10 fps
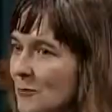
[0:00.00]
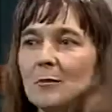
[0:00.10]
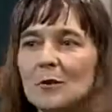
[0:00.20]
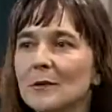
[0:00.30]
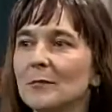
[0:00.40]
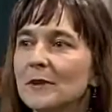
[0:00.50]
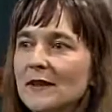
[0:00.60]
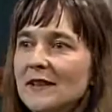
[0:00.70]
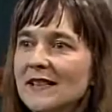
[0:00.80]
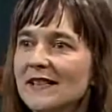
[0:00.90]
we're
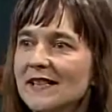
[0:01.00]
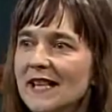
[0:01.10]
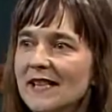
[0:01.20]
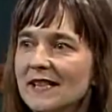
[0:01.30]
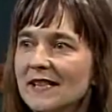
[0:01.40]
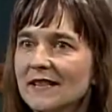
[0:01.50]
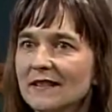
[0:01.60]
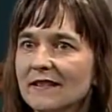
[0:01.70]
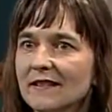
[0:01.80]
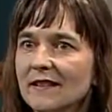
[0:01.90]
completely content.
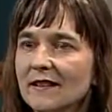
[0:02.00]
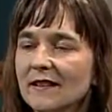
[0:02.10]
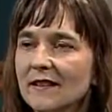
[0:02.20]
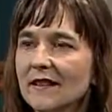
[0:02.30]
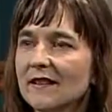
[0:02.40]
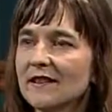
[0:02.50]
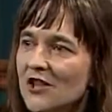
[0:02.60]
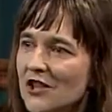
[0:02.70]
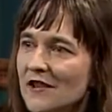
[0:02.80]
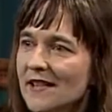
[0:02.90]

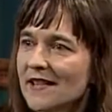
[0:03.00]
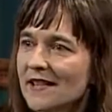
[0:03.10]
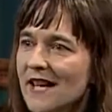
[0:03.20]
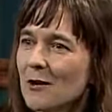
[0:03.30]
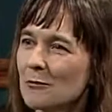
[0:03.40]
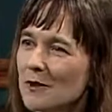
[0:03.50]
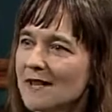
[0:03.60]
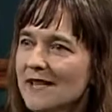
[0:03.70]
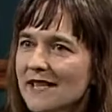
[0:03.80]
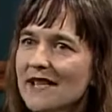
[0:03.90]
Nietzsche thinks that that
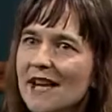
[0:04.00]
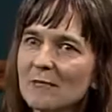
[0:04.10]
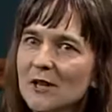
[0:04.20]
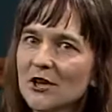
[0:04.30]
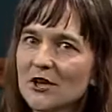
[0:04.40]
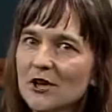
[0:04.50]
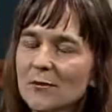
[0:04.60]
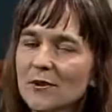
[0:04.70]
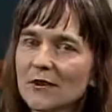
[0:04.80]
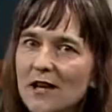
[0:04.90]
really doesn't have much to do
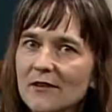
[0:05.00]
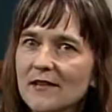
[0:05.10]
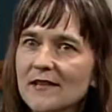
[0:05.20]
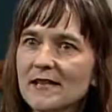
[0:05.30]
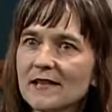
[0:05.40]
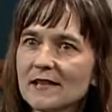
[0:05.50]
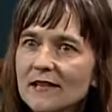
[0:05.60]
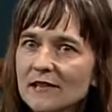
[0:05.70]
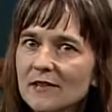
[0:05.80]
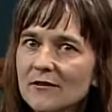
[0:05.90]
with life as it's
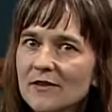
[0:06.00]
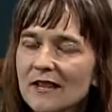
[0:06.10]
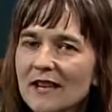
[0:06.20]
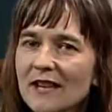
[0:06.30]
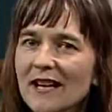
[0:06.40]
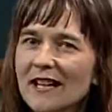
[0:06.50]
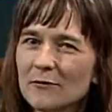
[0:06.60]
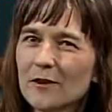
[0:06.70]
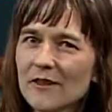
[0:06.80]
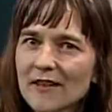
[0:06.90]
lived, and
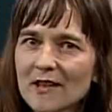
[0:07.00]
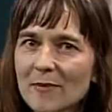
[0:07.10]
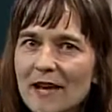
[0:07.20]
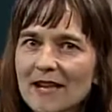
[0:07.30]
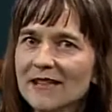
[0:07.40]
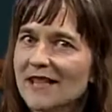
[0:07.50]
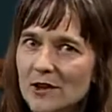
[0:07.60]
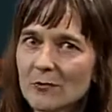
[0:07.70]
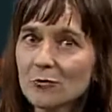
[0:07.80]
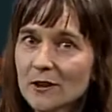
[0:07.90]
if we think about it,
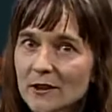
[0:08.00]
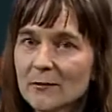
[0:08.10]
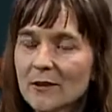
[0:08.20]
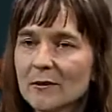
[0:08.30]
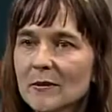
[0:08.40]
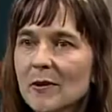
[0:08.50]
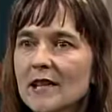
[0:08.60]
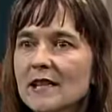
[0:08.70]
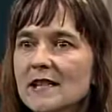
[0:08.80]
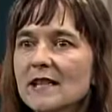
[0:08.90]
isn't really what we
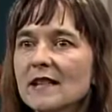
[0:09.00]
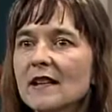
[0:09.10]
want.